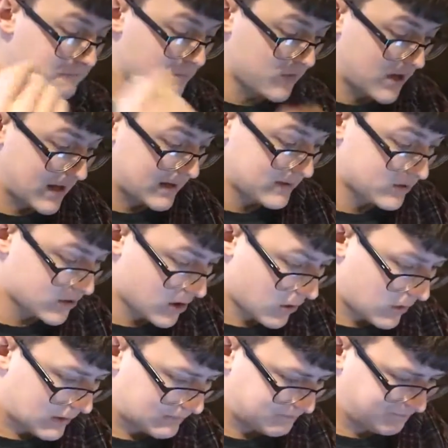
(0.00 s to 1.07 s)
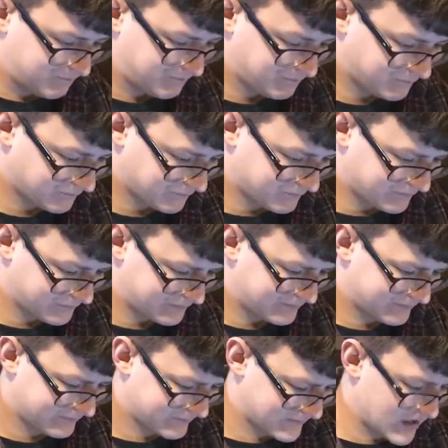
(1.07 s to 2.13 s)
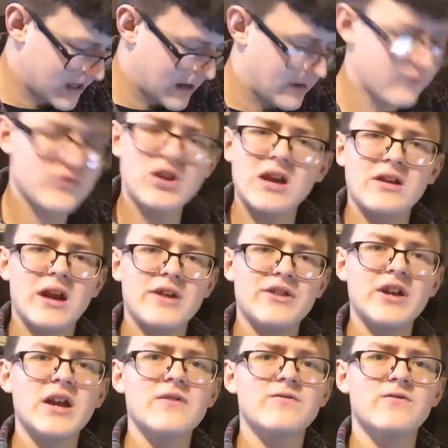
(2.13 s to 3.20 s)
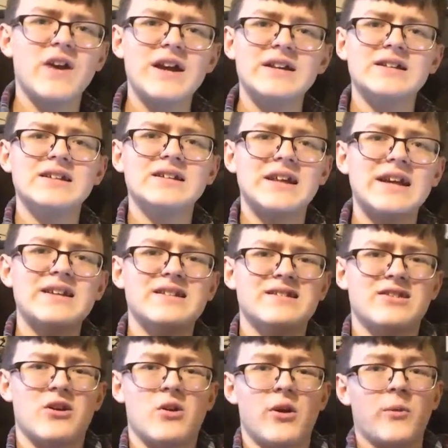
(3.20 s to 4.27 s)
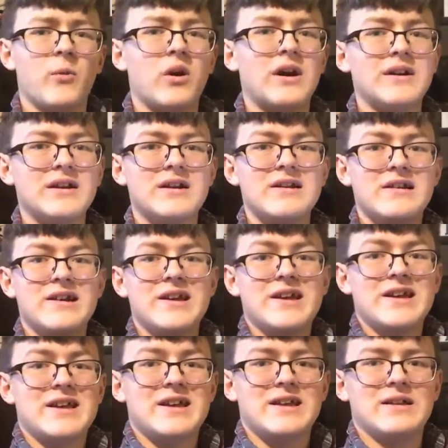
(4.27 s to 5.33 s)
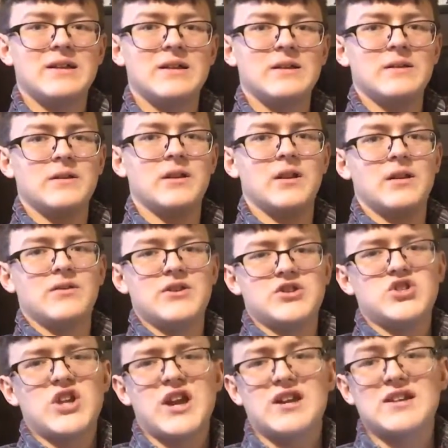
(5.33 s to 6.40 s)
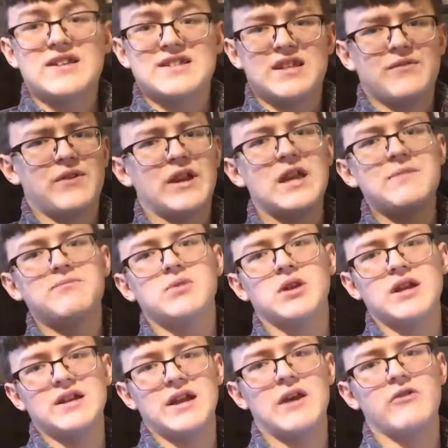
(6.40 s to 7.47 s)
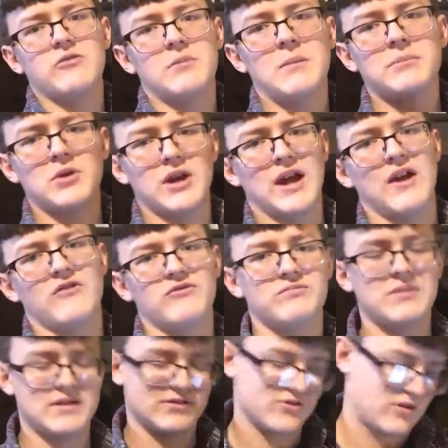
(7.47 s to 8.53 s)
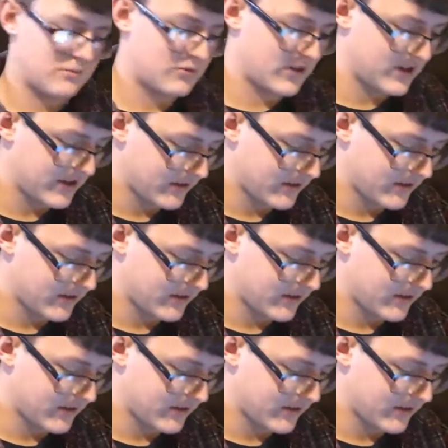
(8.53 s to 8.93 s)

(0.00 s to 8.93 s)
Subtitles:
Okay, so, yeah, I think I've finally landed, though, on what this channel is, and if I keep looking down, remember I have my script right